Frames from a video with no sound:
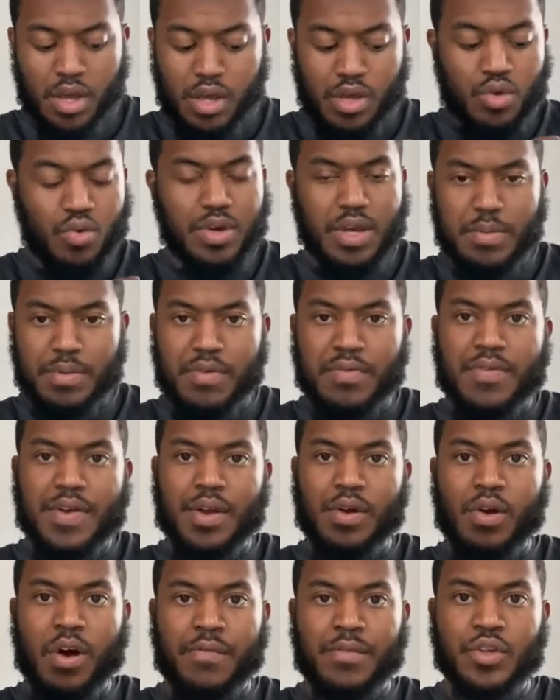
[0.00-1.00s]
you keep your
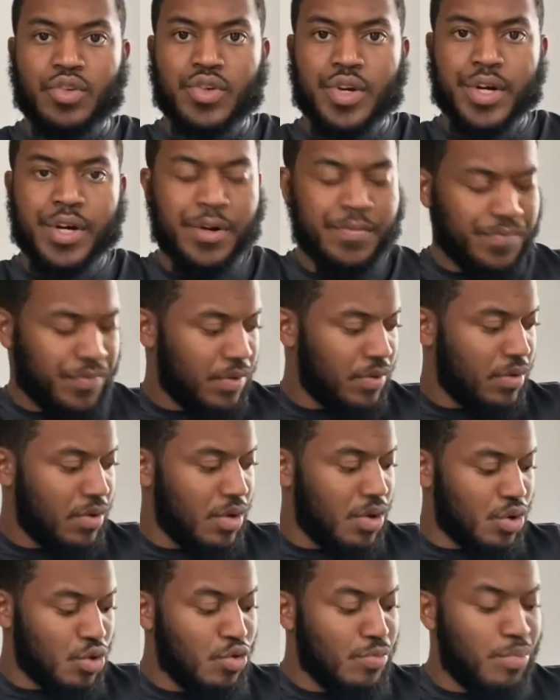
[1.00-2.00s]
finger off the trigger,
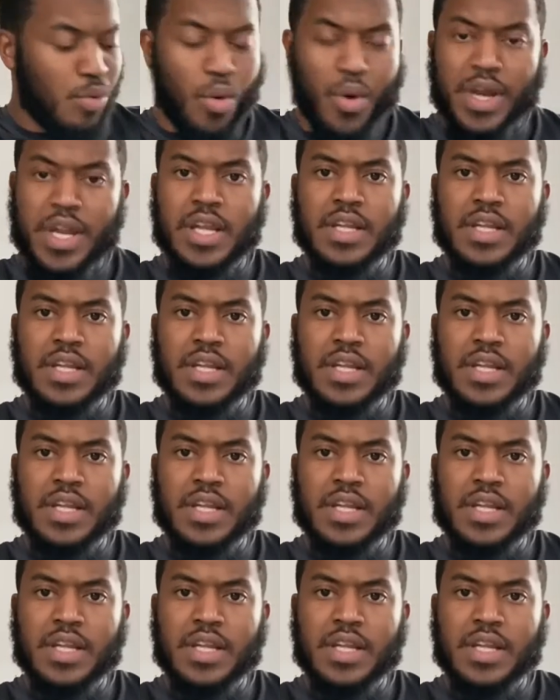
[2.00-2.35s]
you point